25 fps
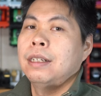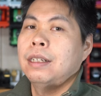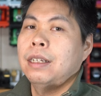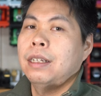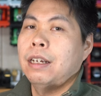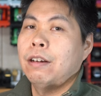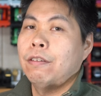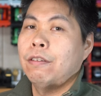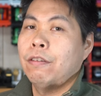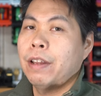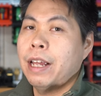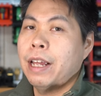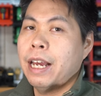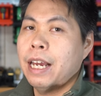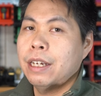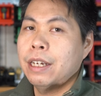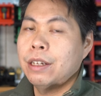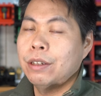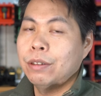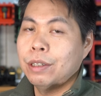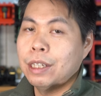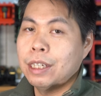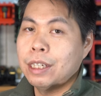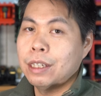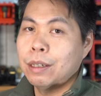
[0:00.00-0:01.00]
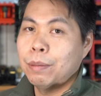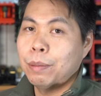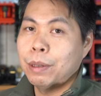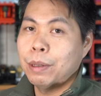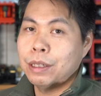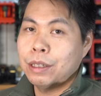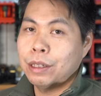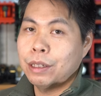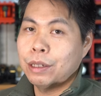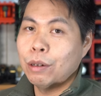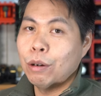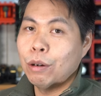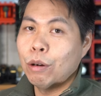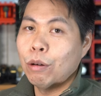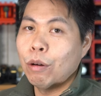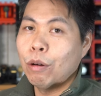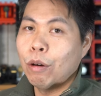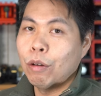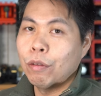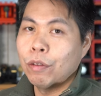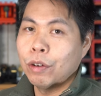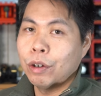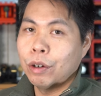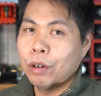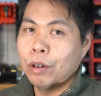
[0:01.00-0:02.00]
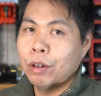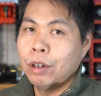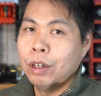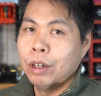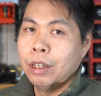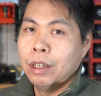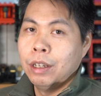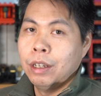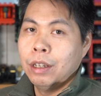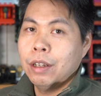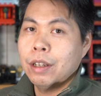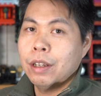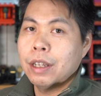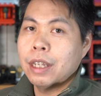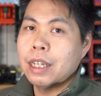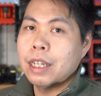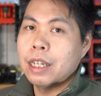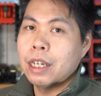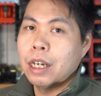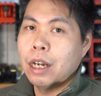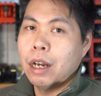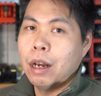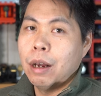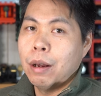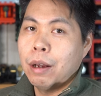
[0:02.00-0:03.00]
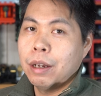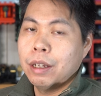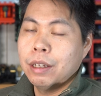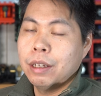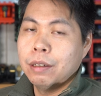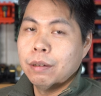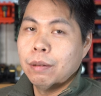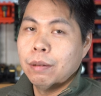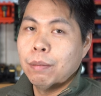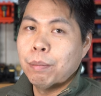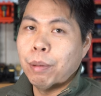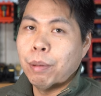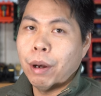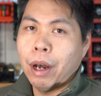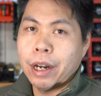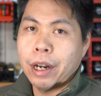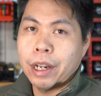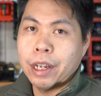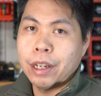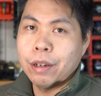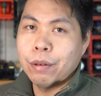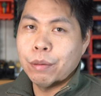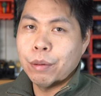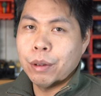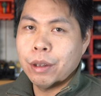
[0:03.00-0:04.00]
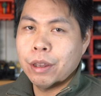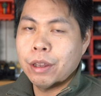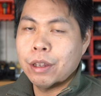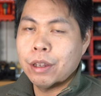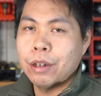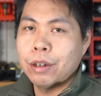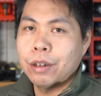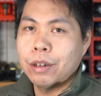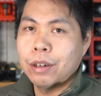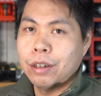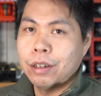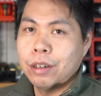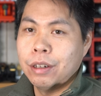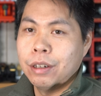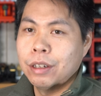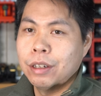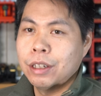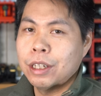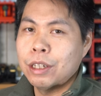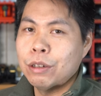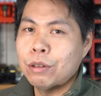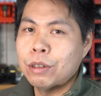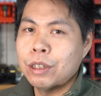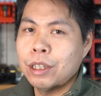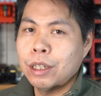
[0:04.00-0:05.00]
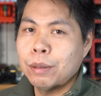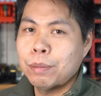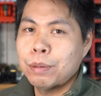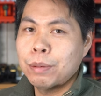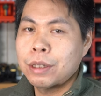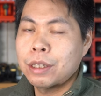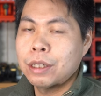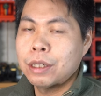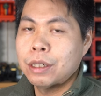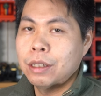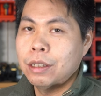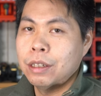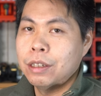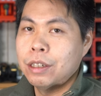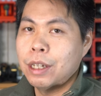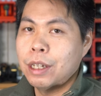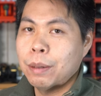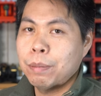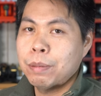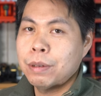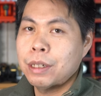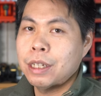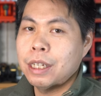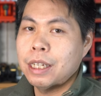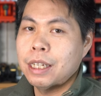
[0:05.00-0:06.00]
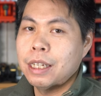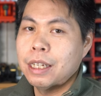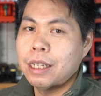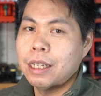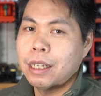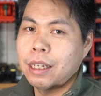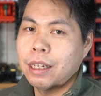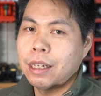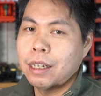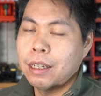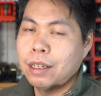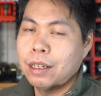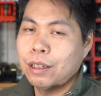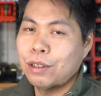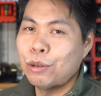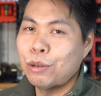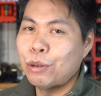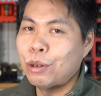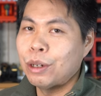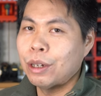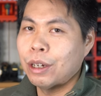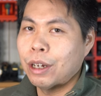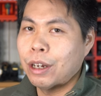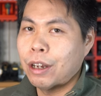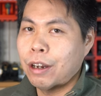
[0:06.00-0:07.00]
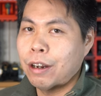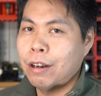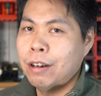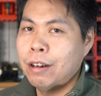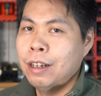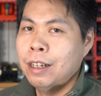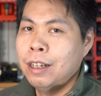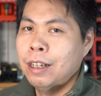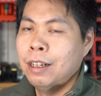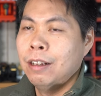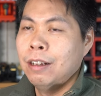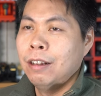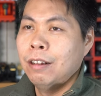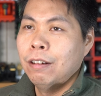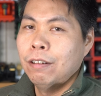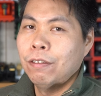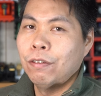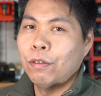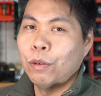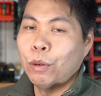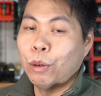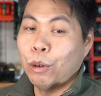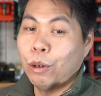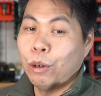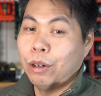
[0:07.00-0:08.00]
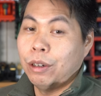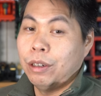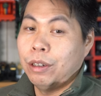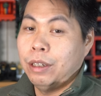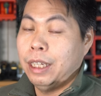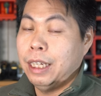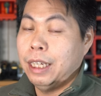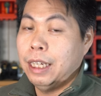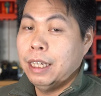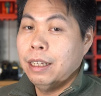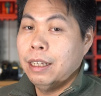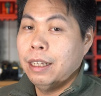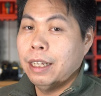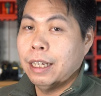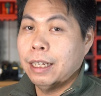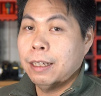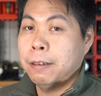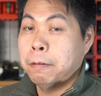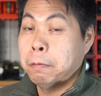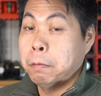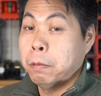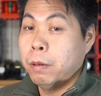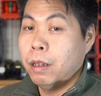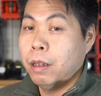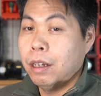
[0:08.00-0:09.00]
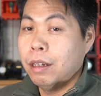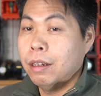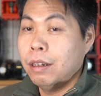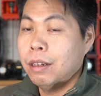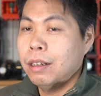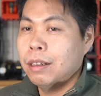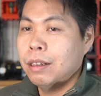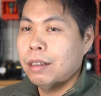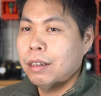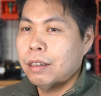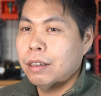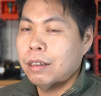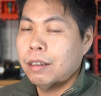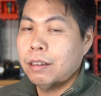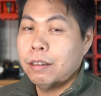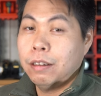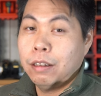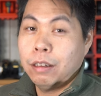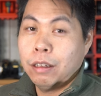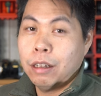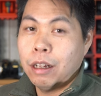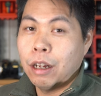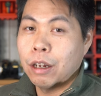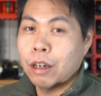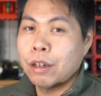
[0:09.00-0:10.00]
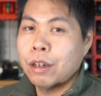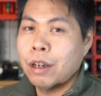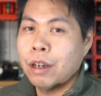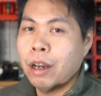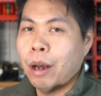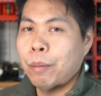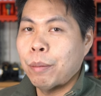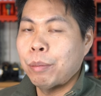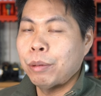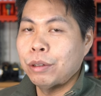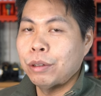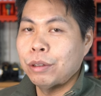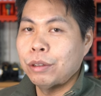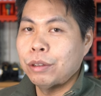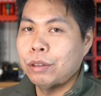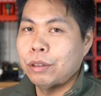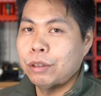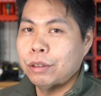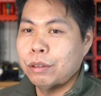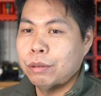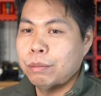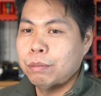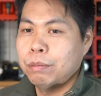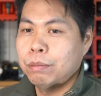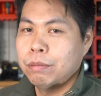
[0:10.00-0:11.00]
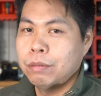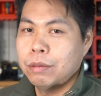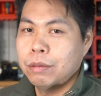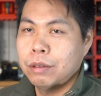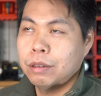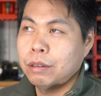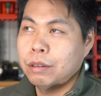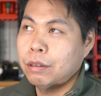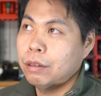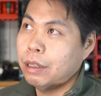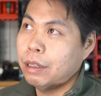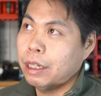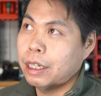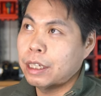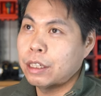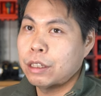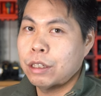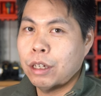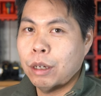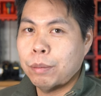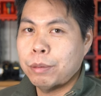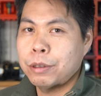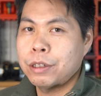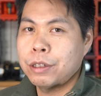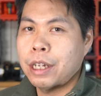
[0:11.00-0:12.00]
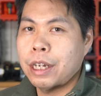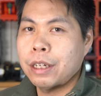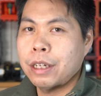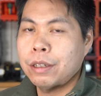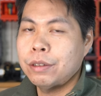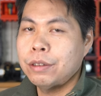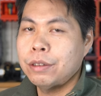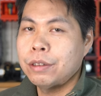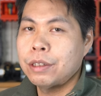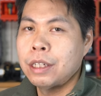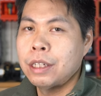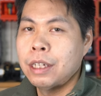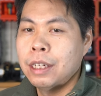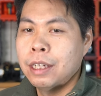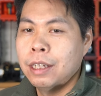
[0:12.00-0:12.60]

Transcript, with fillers: And for that, you'll need to basically go over the uh, body with your Q-tips dipped in Goo Gone for like a couple, I guess a couple cycles.